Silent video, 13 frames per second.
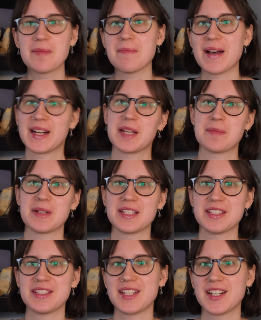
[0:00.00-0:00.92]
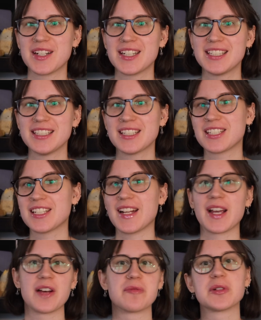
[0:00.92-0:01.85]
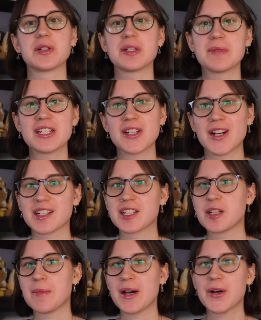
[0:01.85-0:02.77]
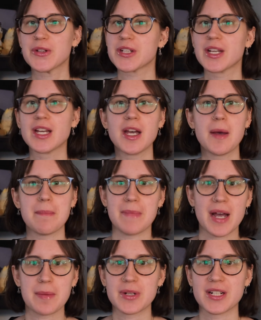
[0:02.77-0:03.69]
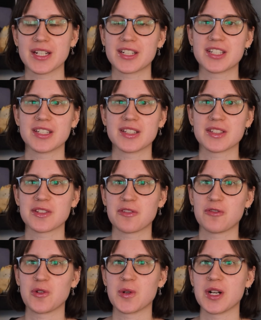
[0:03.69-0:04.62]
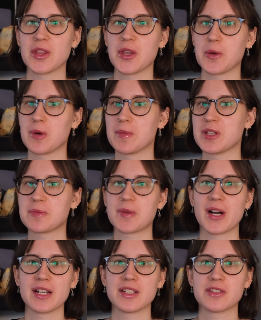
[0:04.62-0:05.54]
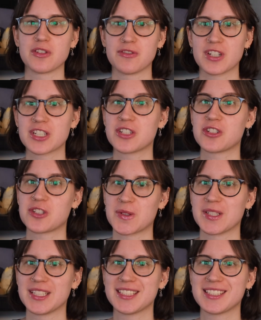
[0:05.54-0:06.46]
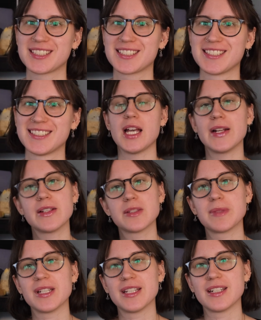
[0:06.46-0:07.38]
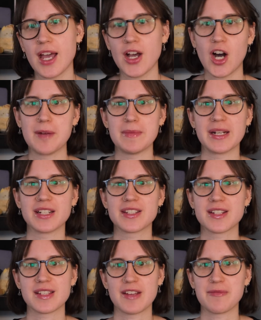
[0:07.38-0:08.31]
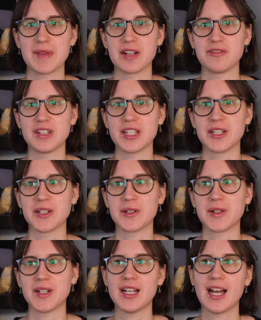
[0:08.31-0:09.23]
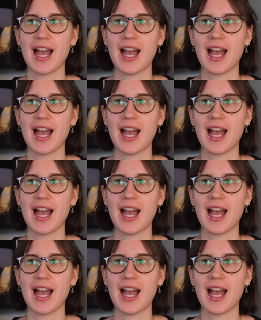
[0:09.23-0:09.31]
My name is Sarah. Today I'm going to be talking about my predictions for the Women's Prize for Fiction shortlist. It has been a hot minute since I've made a video.